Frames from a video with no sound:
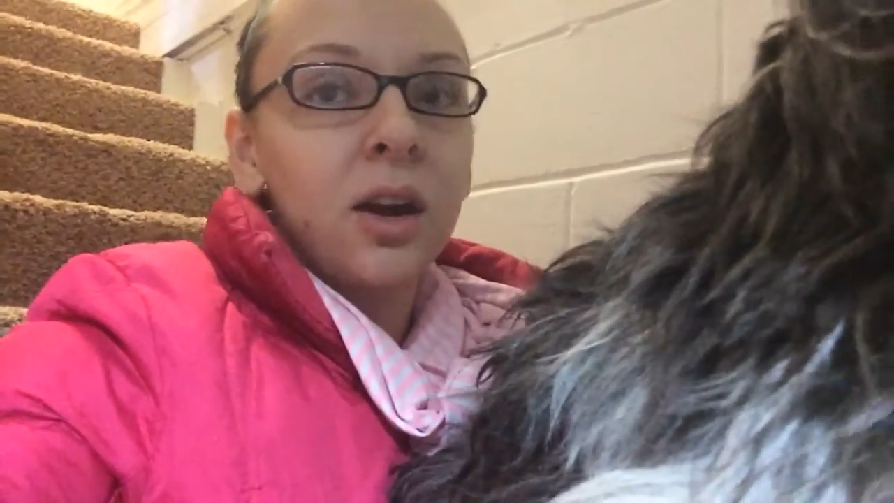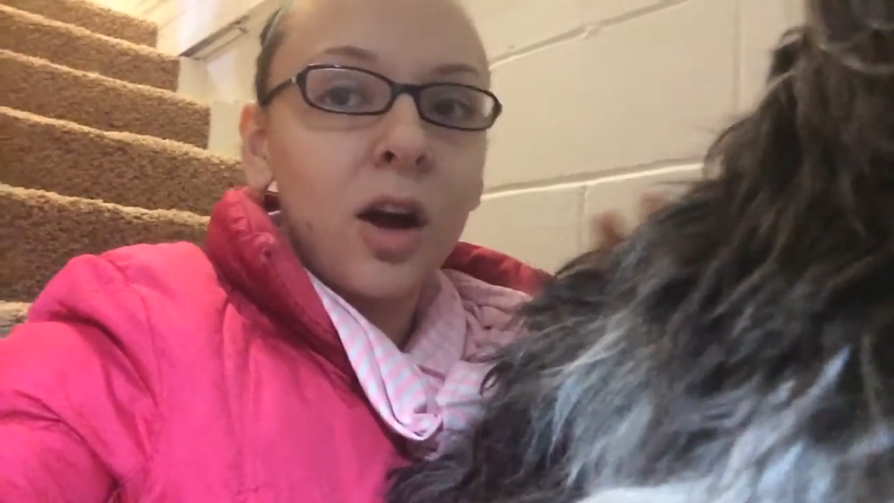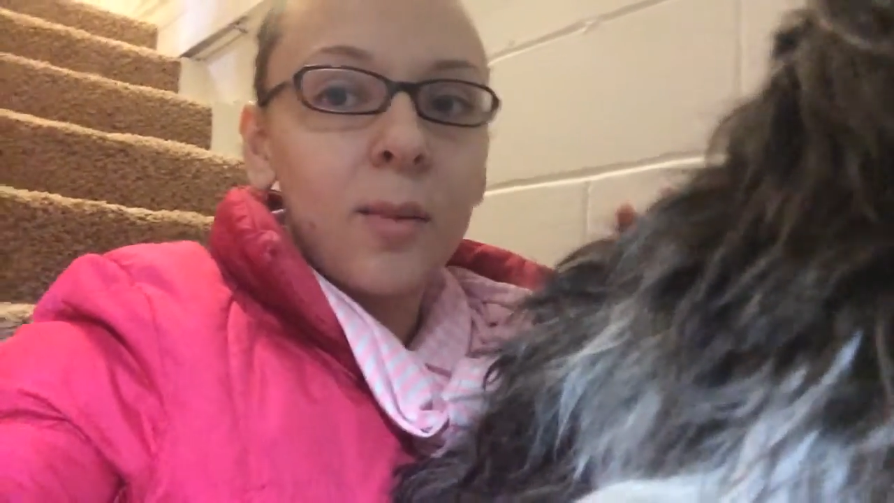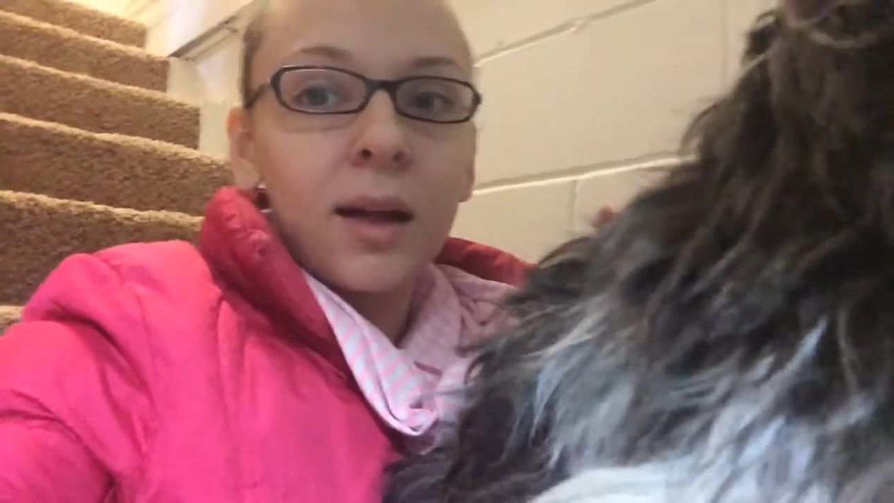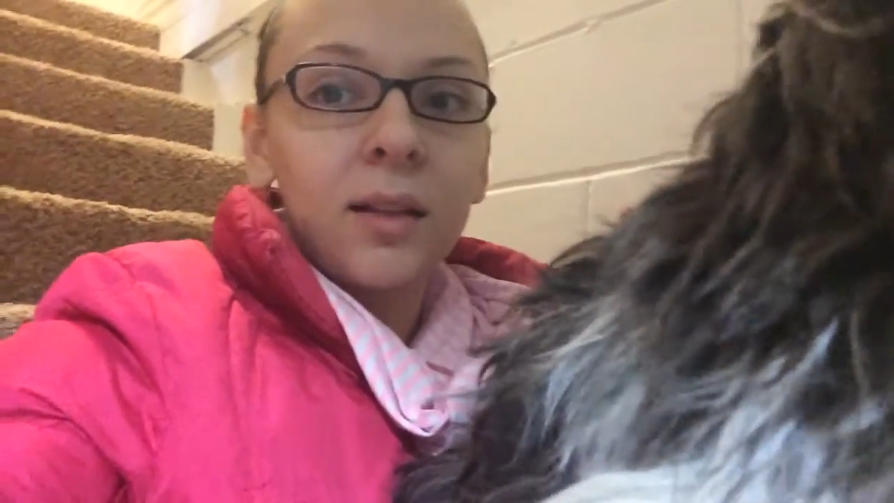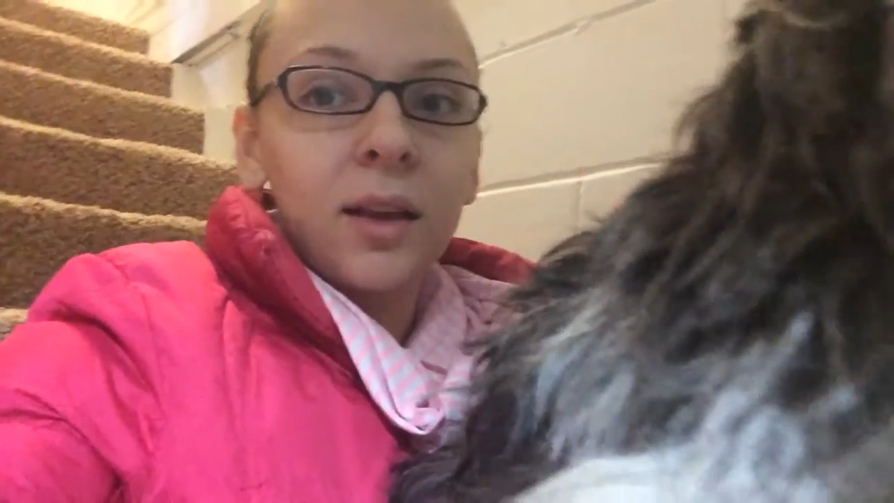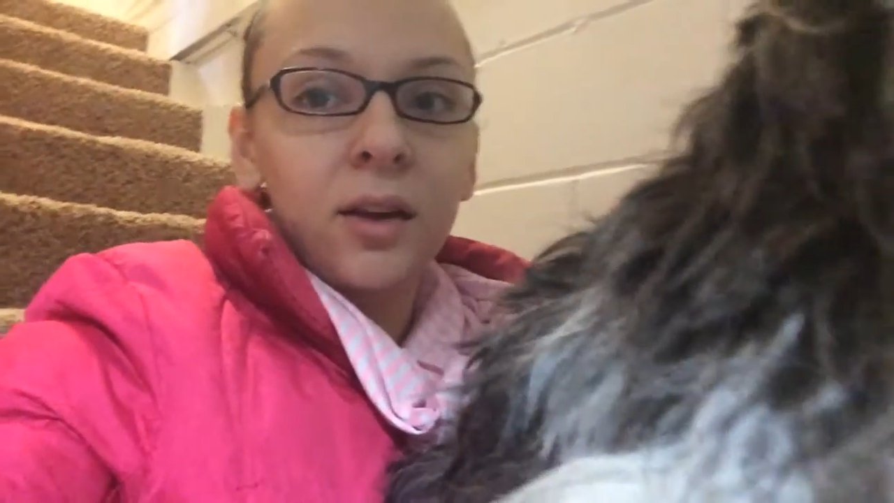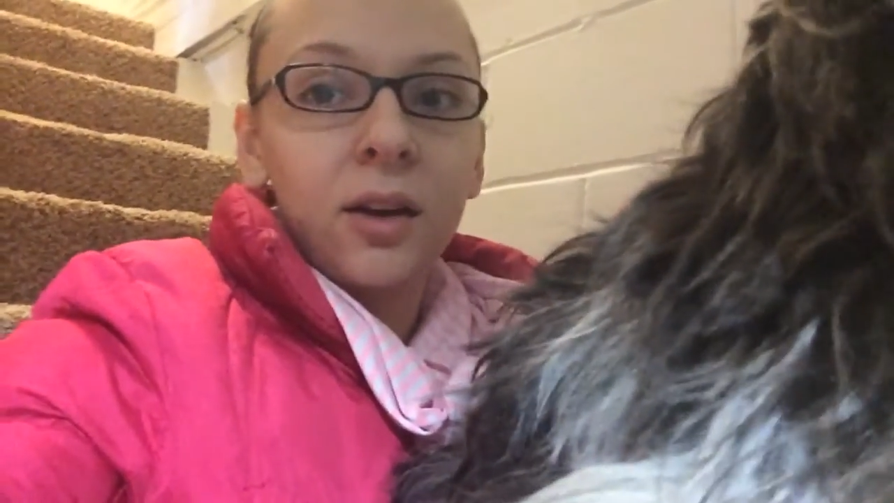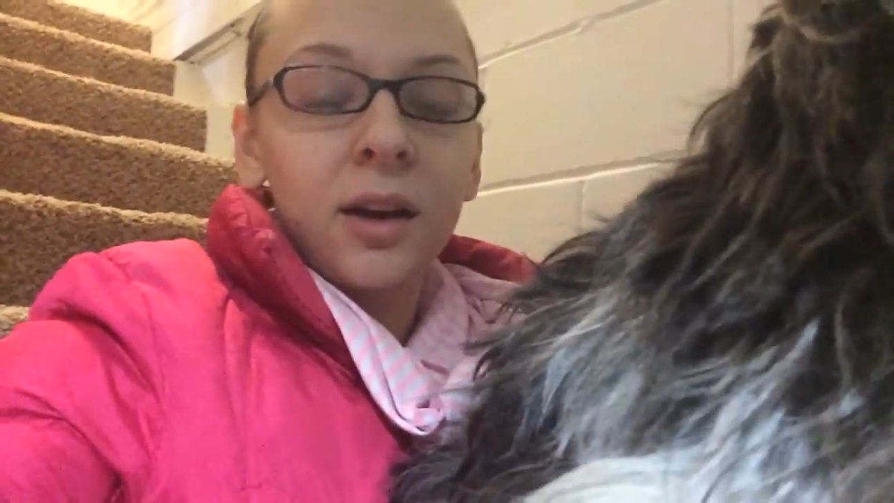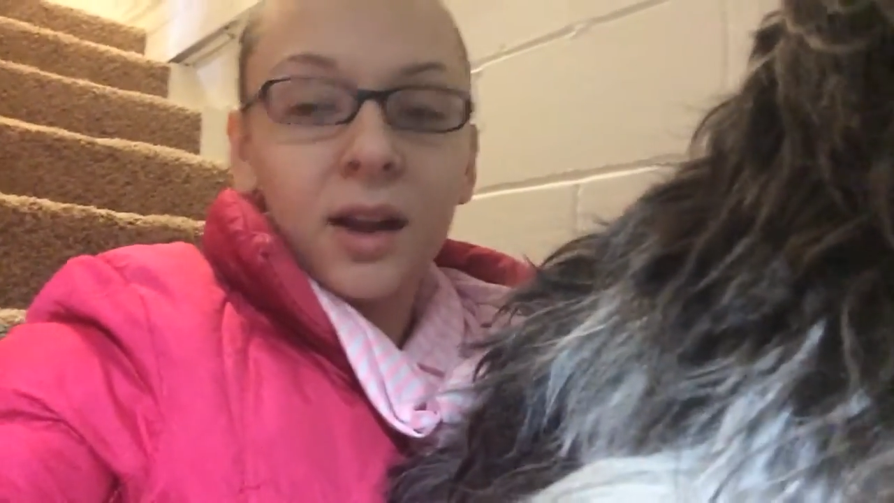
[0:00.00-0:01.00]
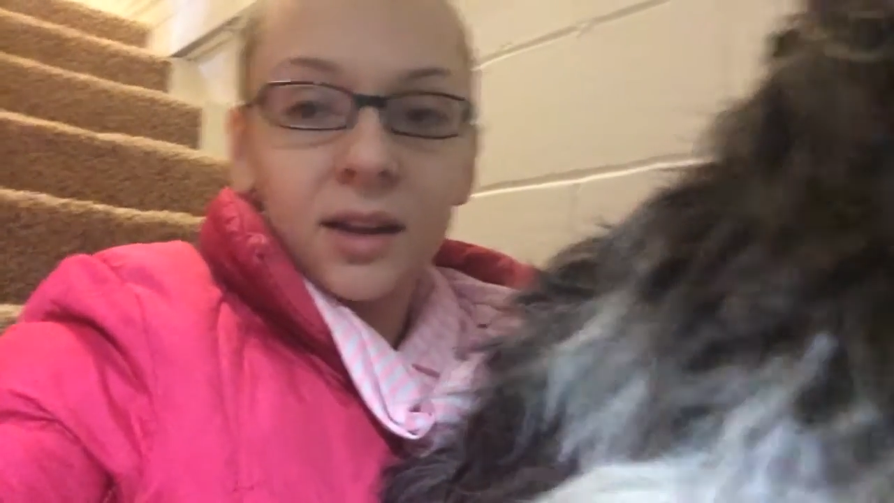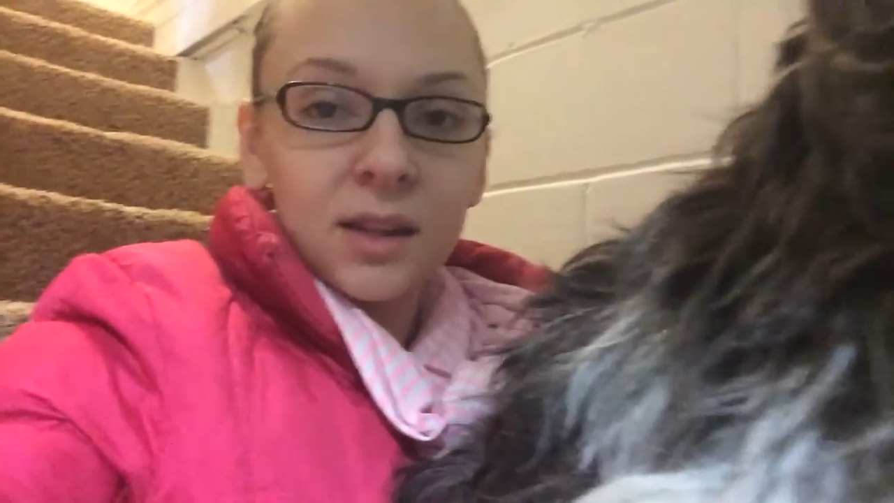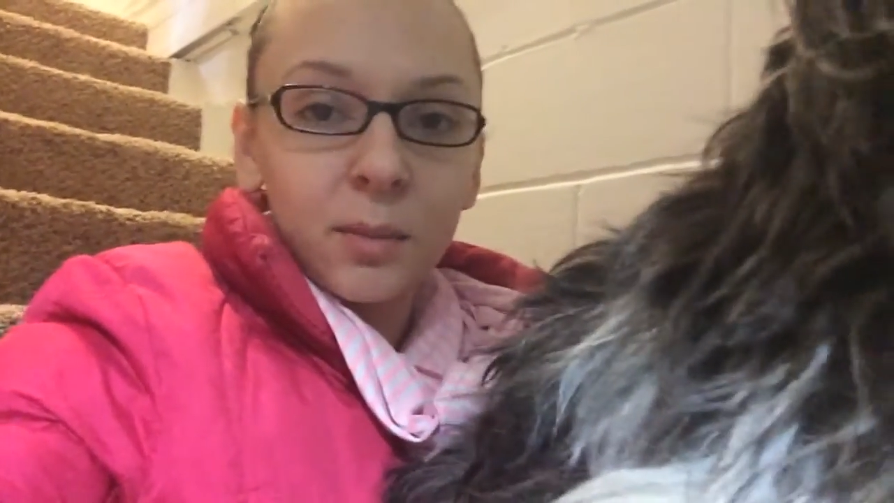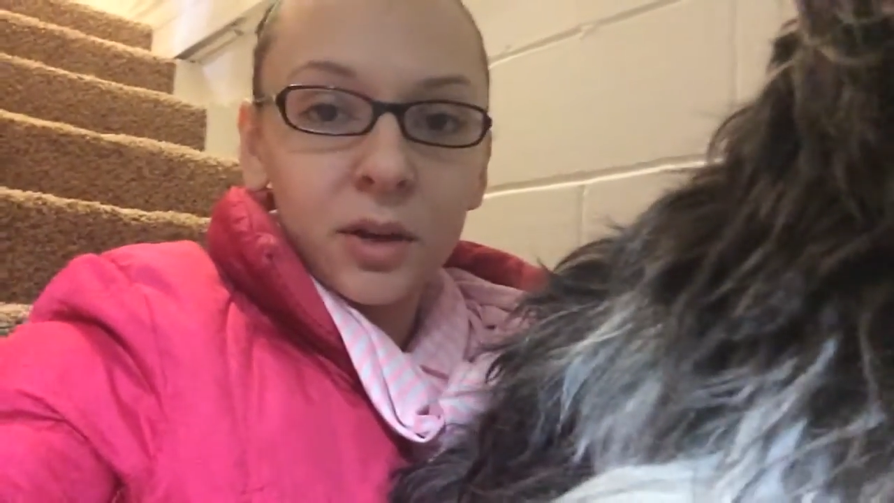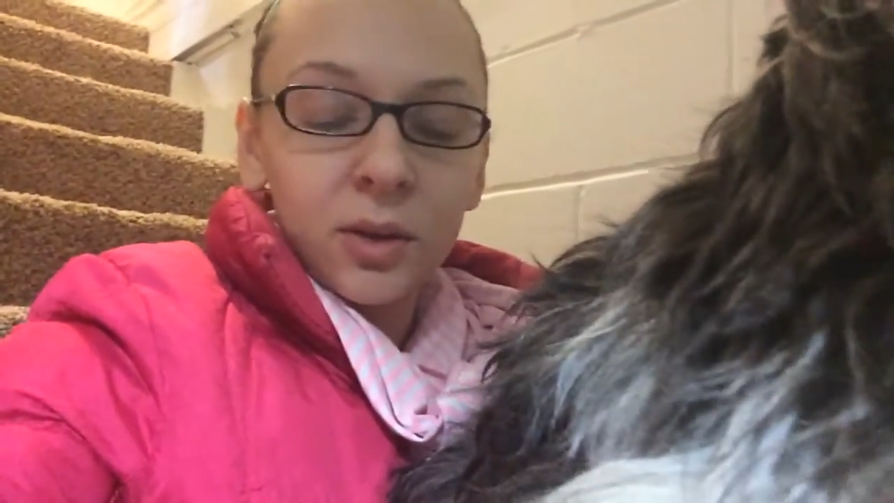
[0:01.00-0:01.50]
call back later and hangs
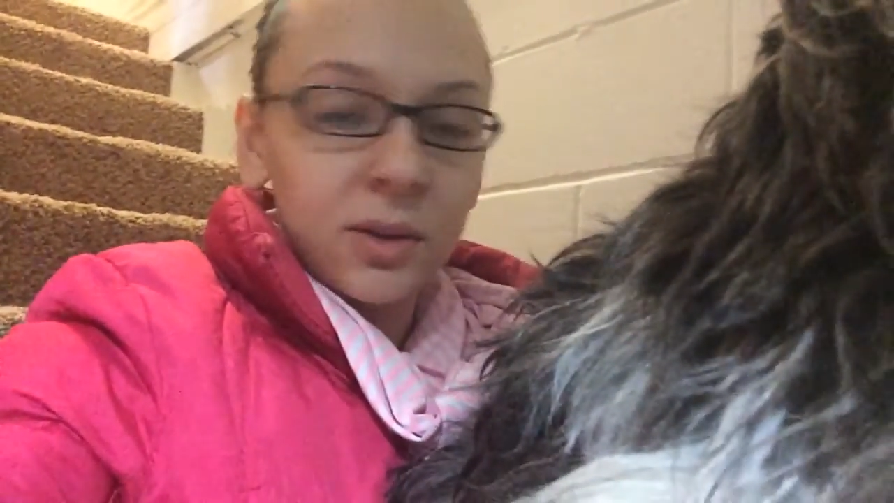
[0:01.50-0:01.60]
up on you.